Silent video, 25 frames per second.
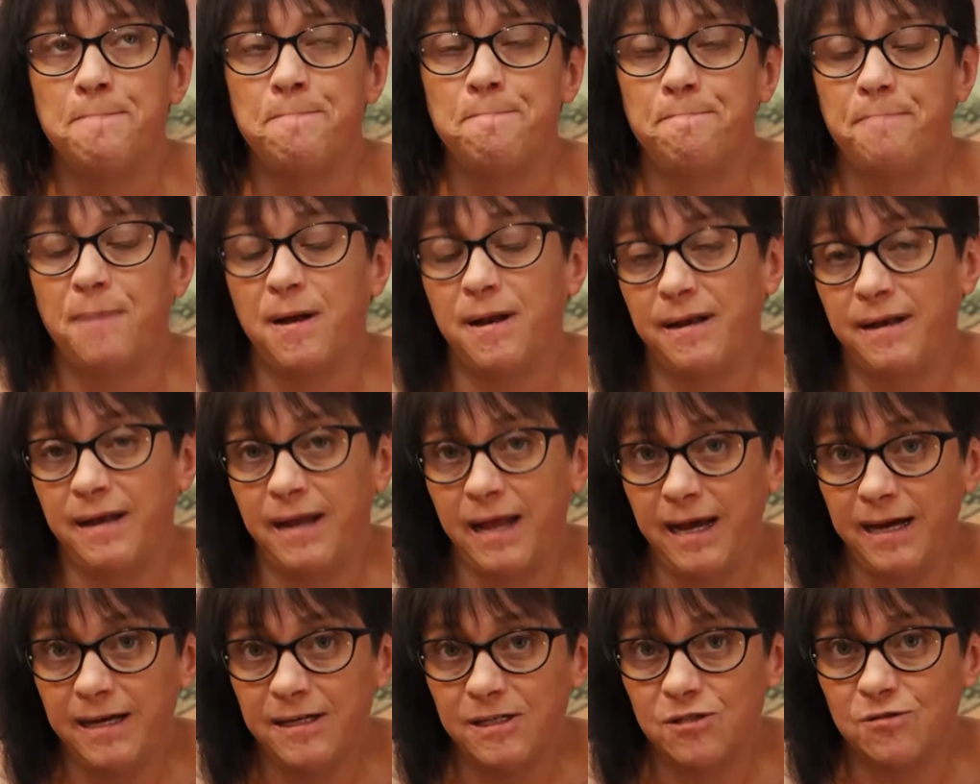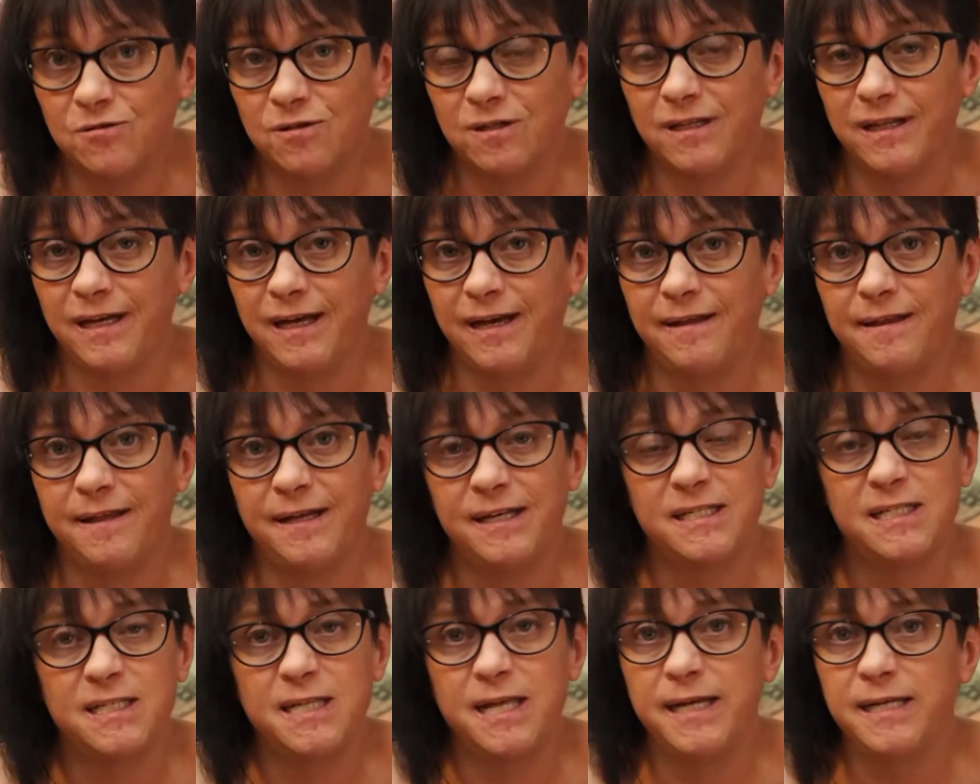But naturally,
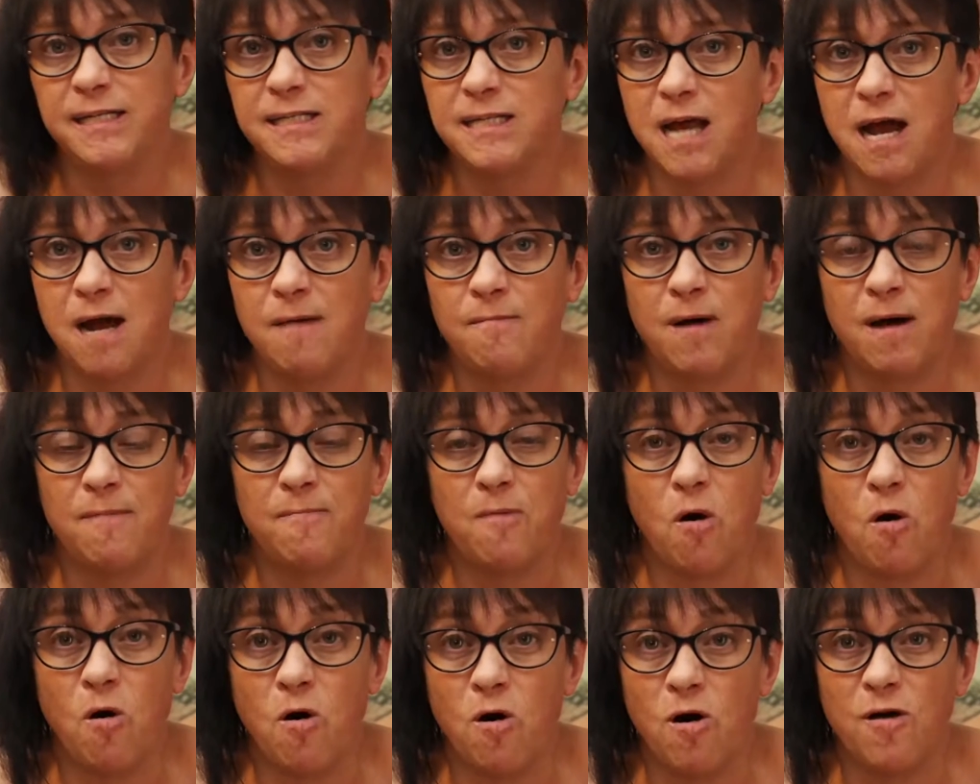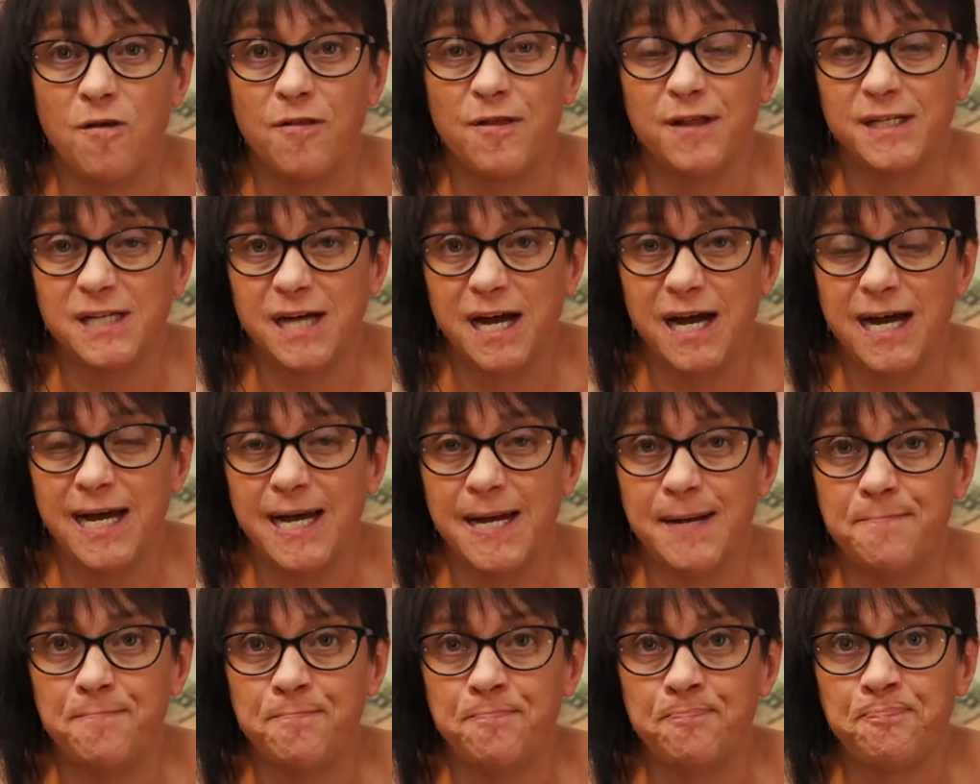these things come up all the
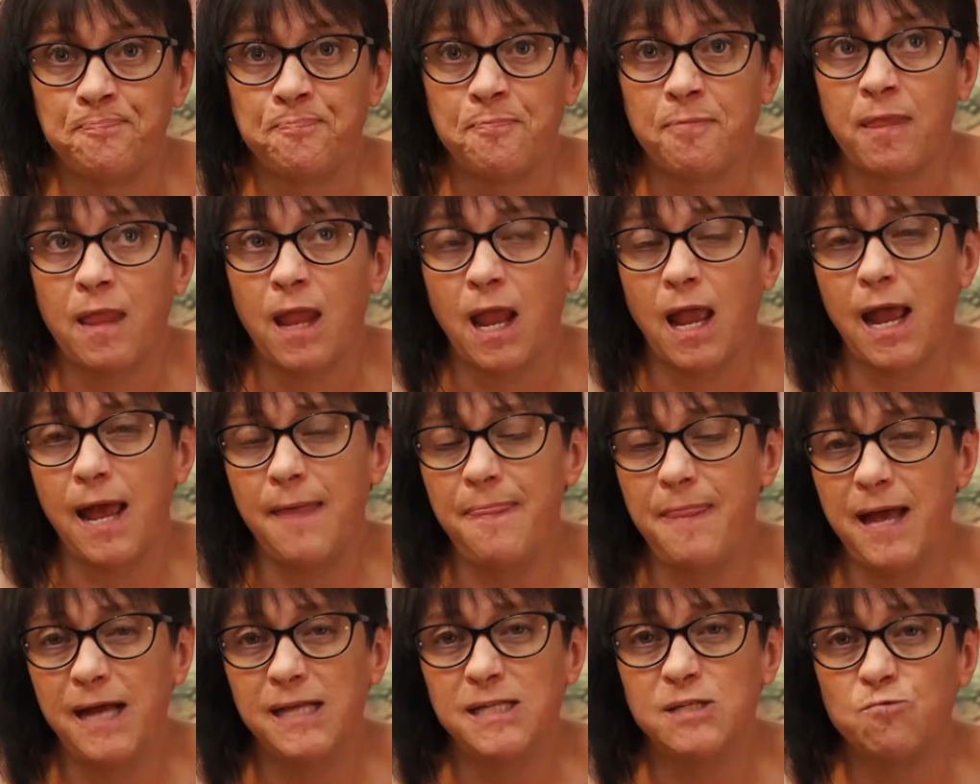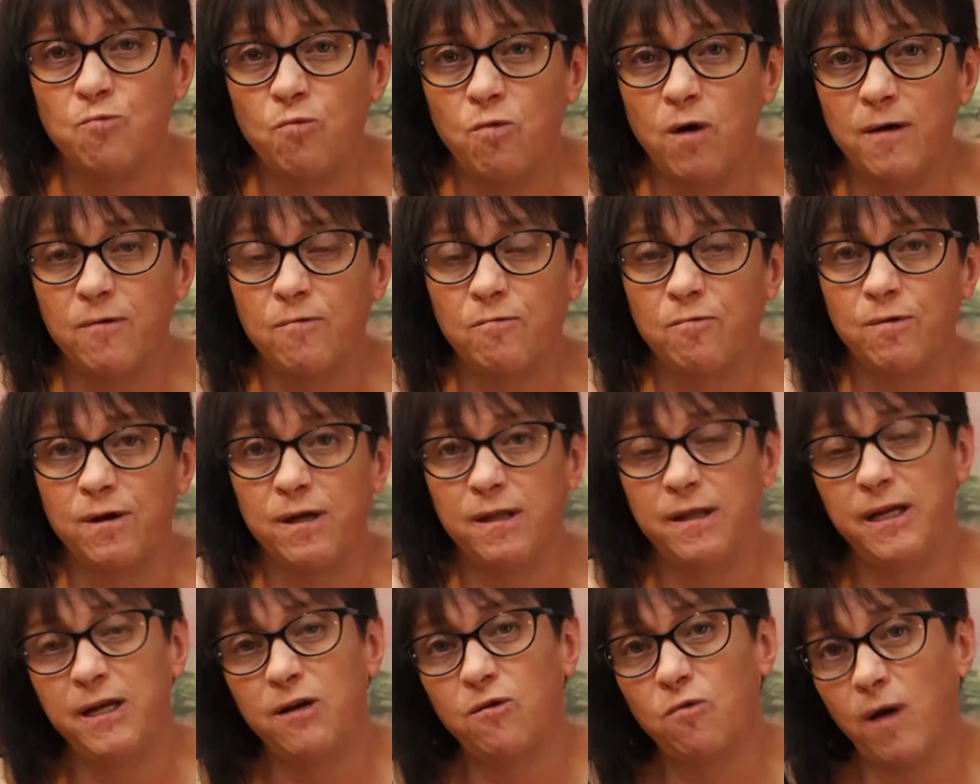time. And that's one
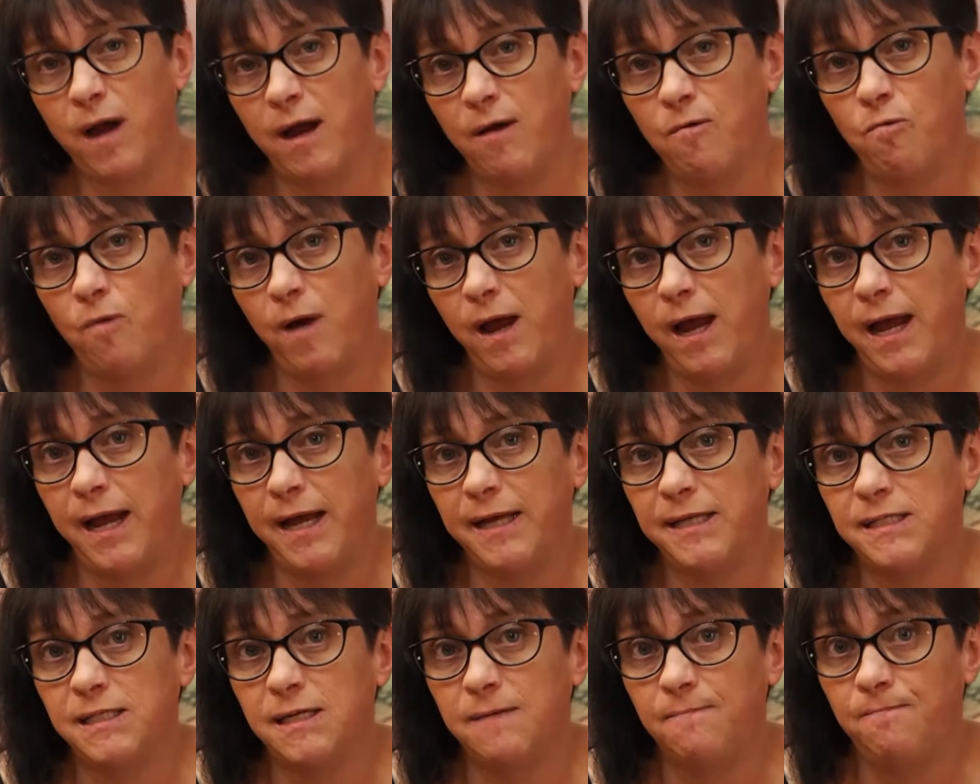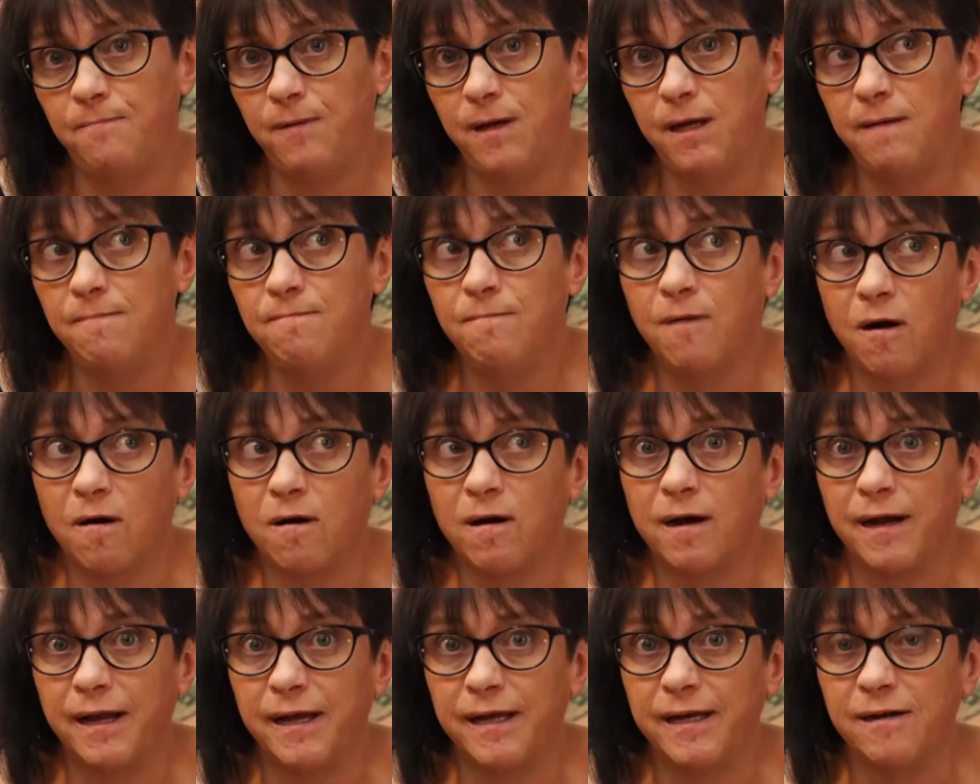really great way to be
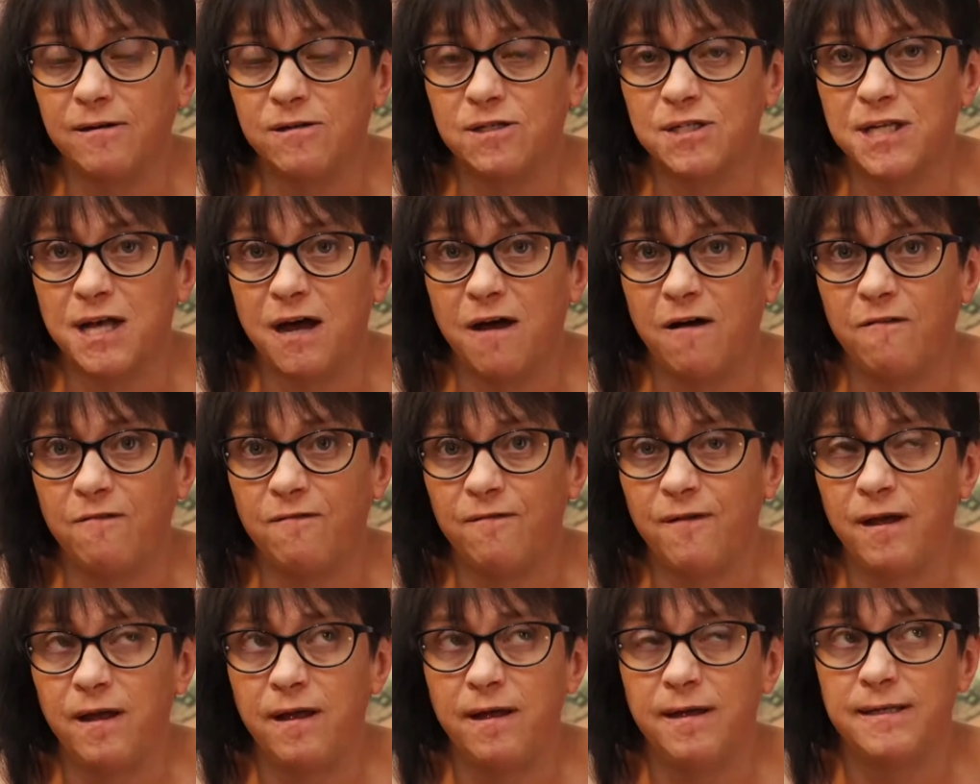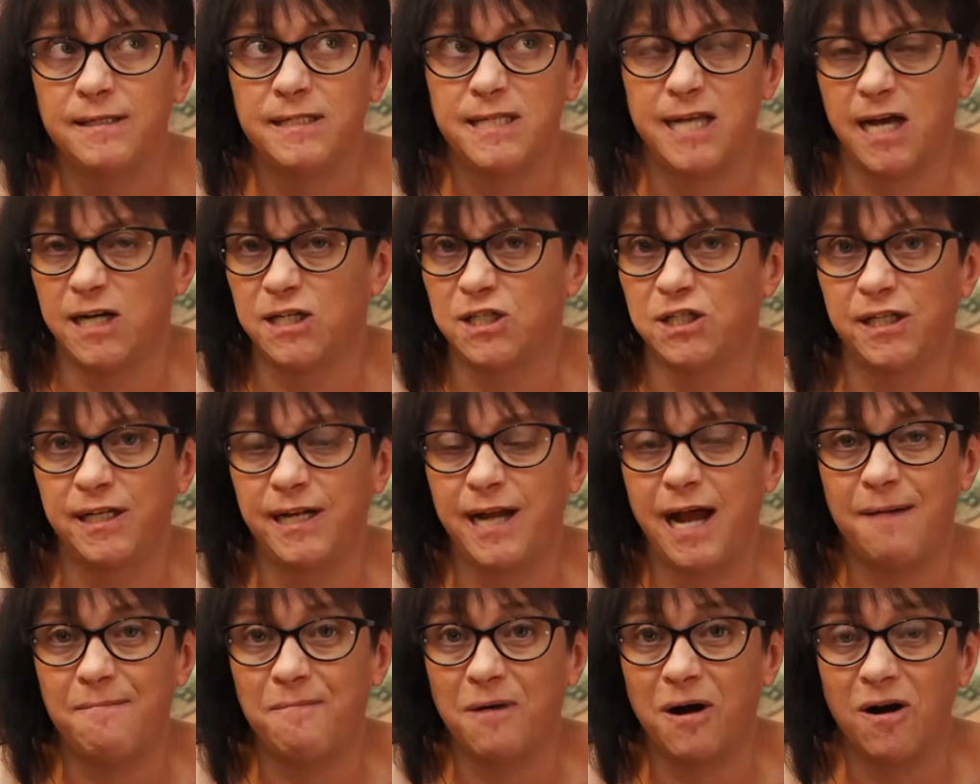marketing yourself. It's actually
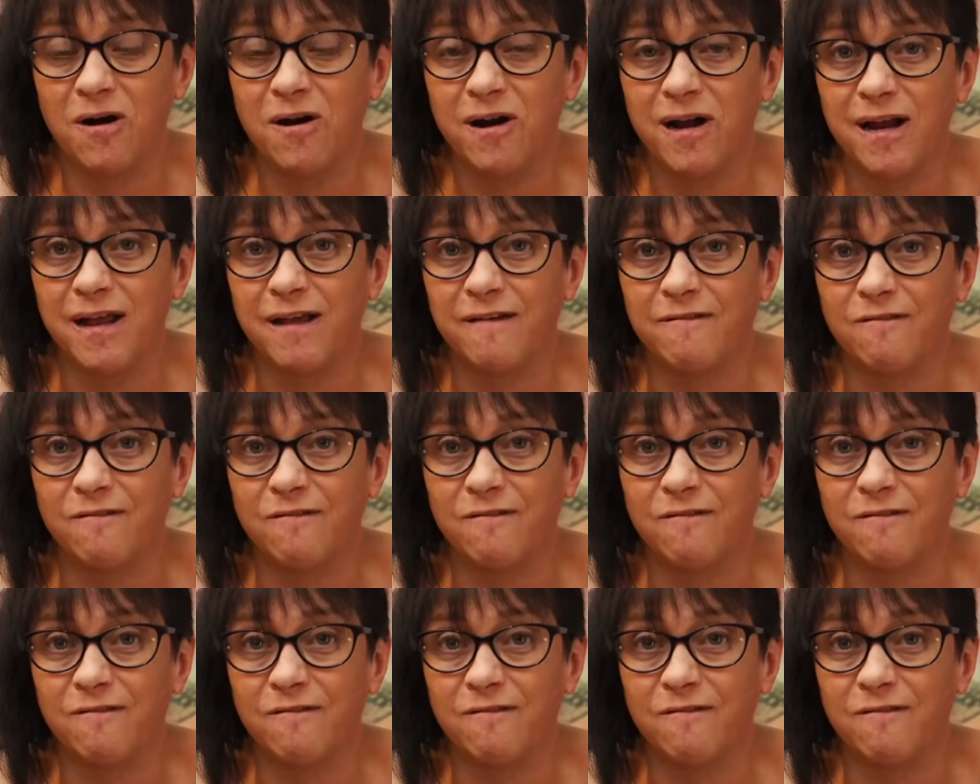not marketing